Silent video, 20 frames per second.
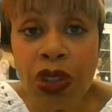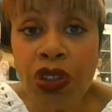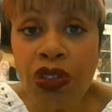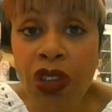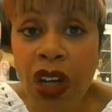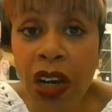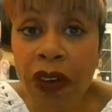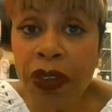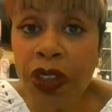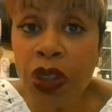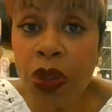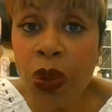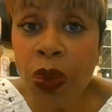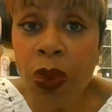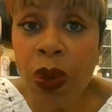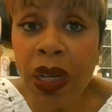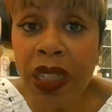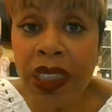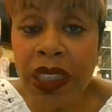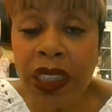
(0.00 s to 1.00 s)
the drivers were
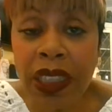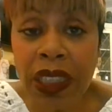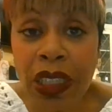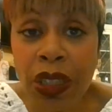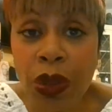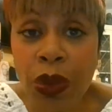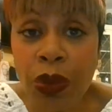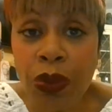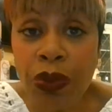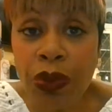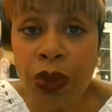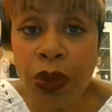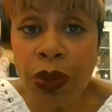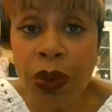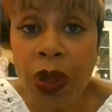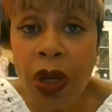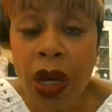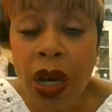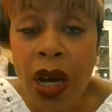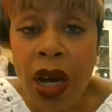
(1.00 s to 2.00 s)
quite skillful.
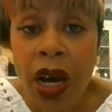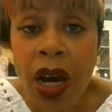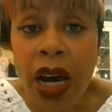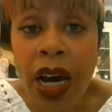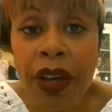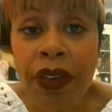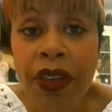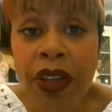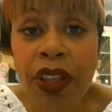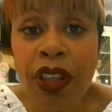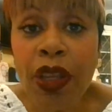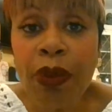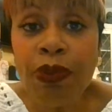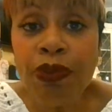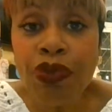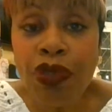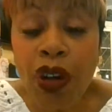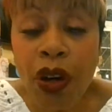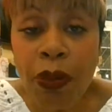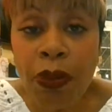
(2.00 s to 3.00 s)
I think the
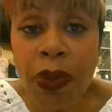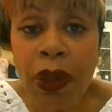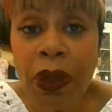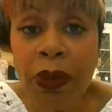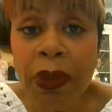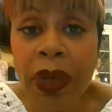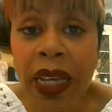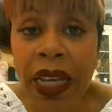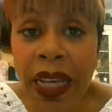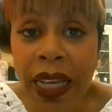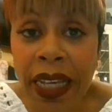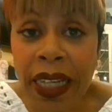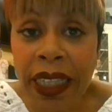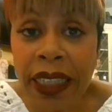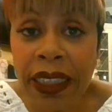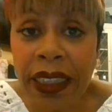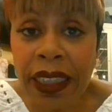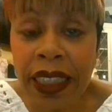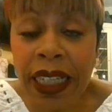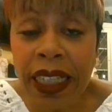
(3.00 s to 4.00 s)
problem
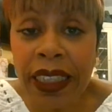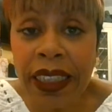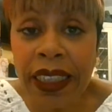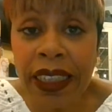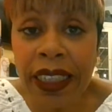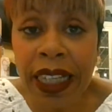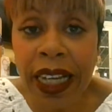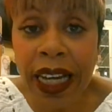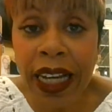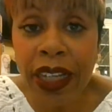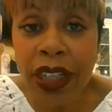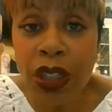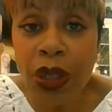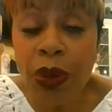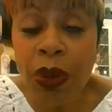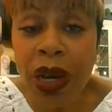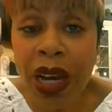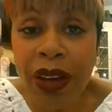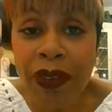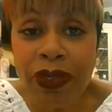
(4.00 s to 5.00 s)
is is that
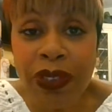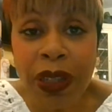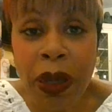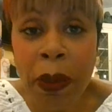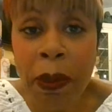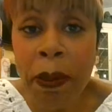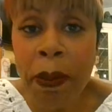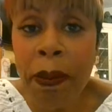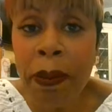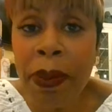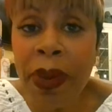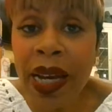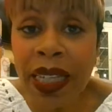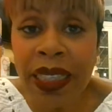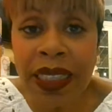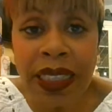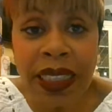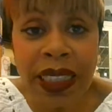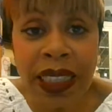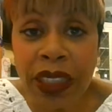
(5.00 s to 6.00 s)
you have some
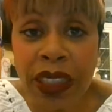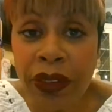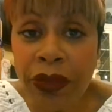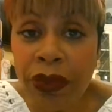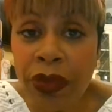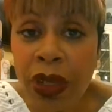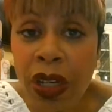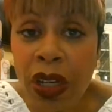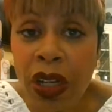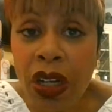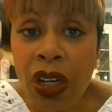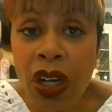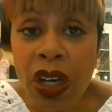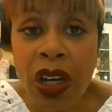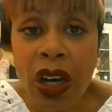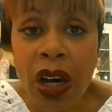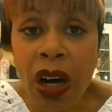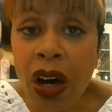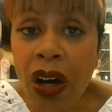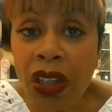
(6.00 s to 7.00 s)
massive
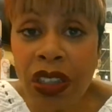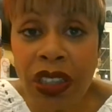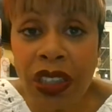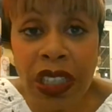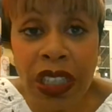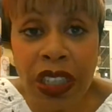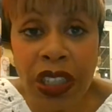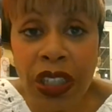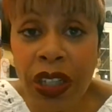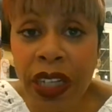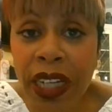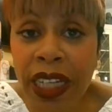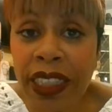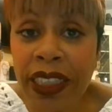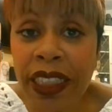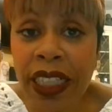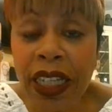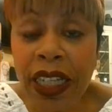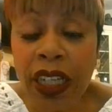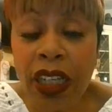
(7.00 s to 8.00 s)

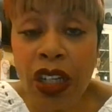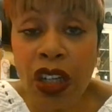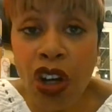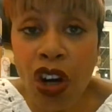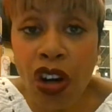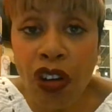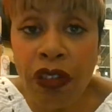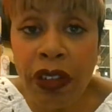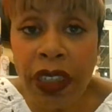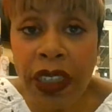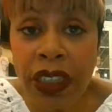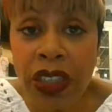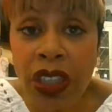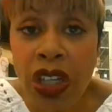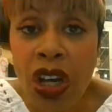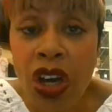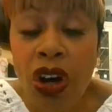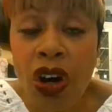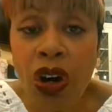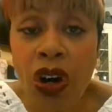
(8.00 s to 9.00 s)
articulated lorries
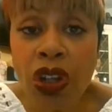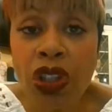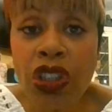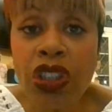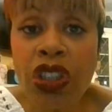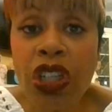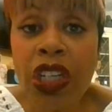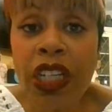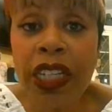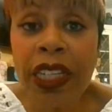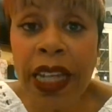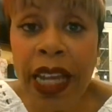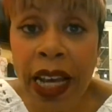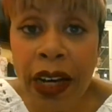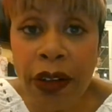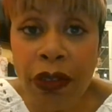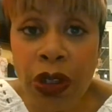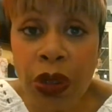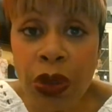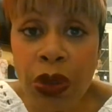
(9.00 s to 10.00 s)
on some
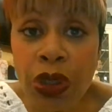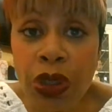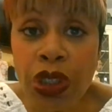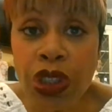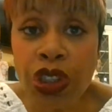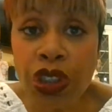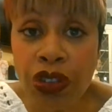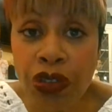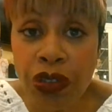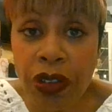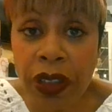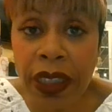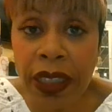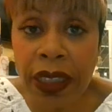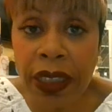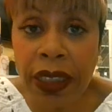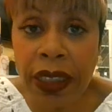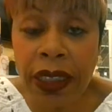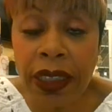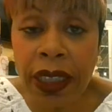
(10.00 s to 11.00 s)
narrow
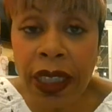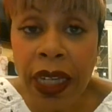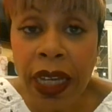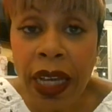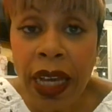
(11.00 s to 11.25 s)
streets